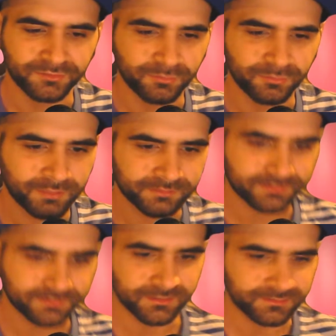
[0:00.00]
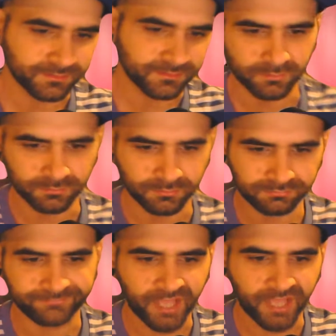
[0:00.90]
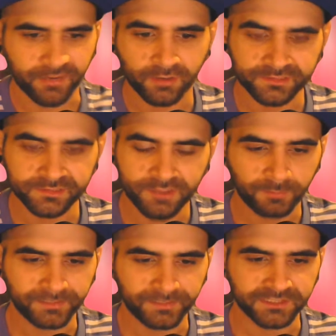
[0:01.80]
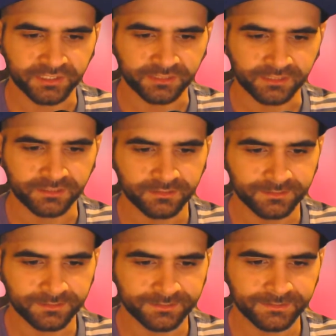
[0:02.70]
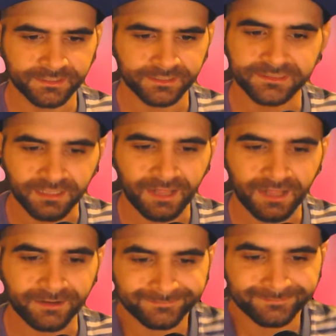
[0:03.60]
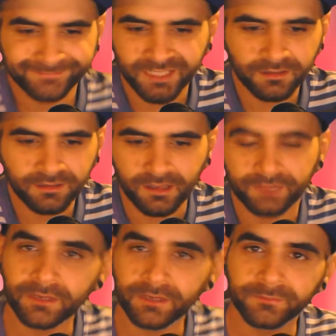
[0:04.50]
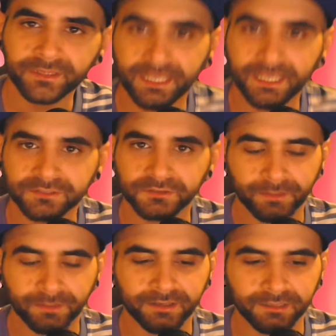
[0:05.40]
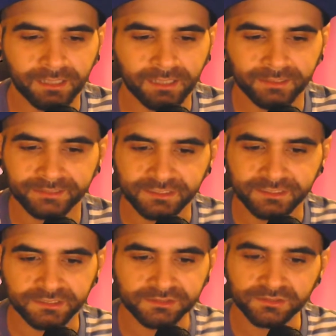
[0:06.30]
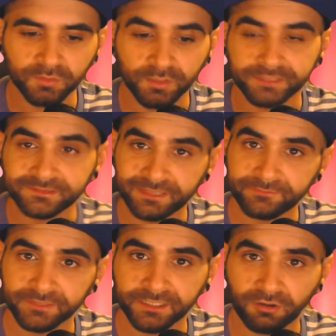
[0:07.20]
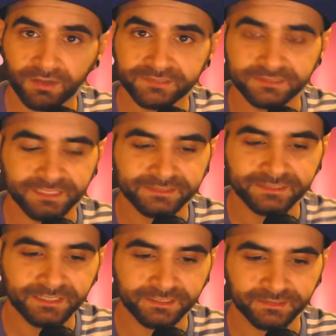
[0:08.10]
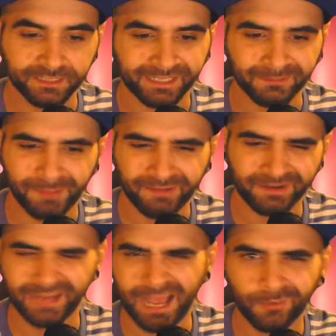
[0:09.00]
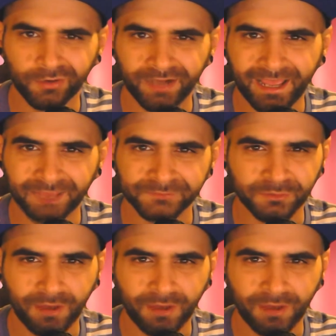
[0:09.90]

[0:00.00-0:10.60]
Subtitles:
much. So I don't know. It's an RPG. It's a lot of, I don't know. I really can't talk about it a lot. Like I said, the story is definitely crazy. I did get like about an hour and a half, 2